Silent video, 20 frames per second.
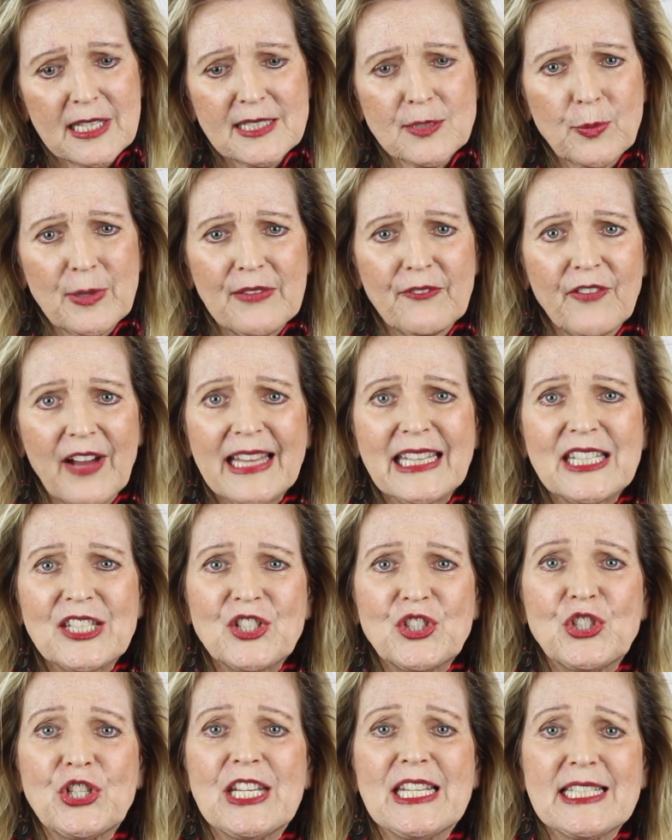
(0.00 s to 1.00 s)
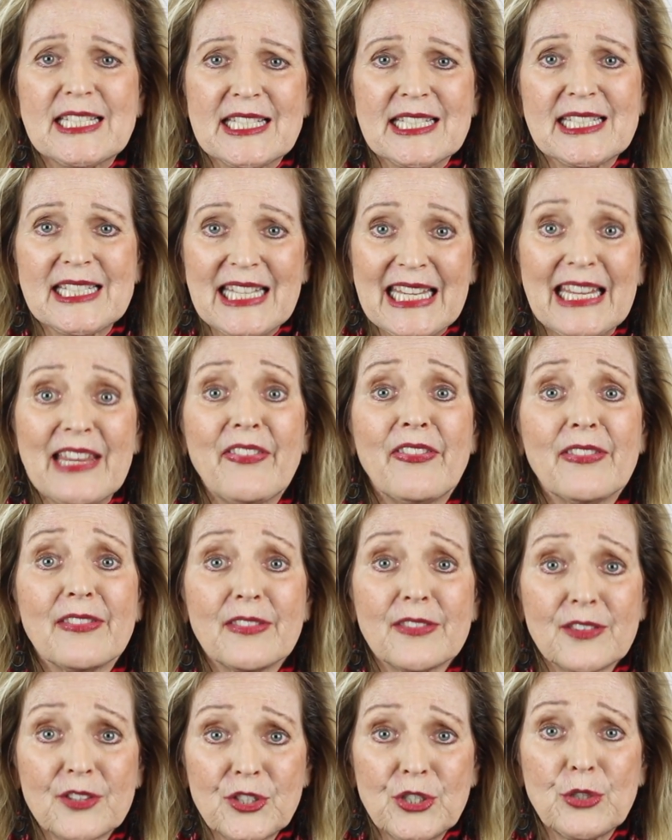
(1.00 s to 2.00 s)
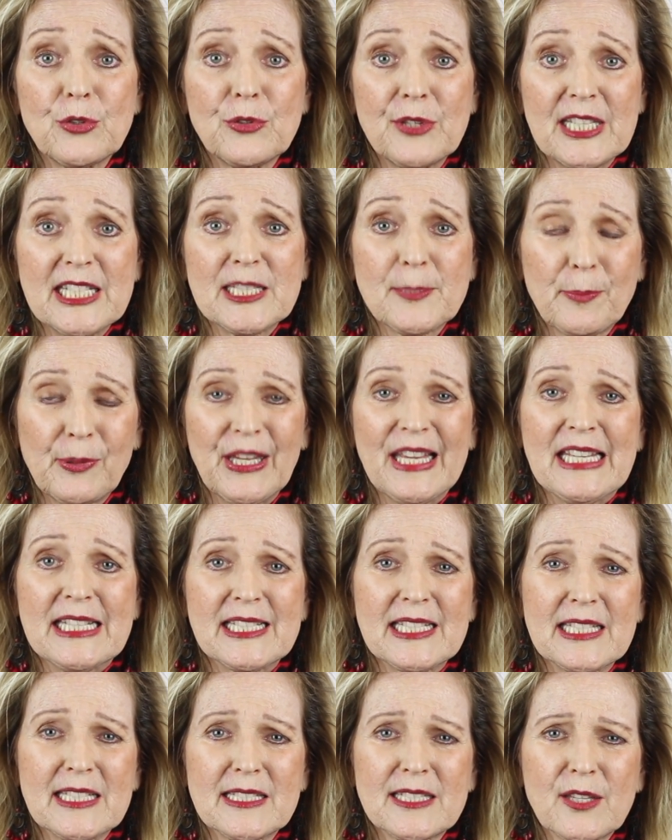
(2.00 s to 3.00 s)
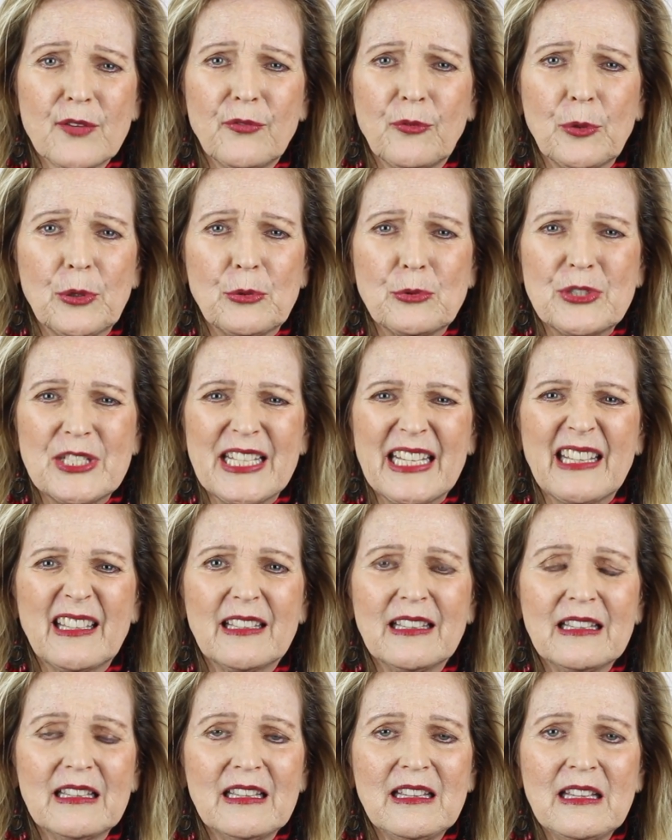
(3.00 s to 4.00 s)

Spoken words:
we invited Jesus into these places of wounding,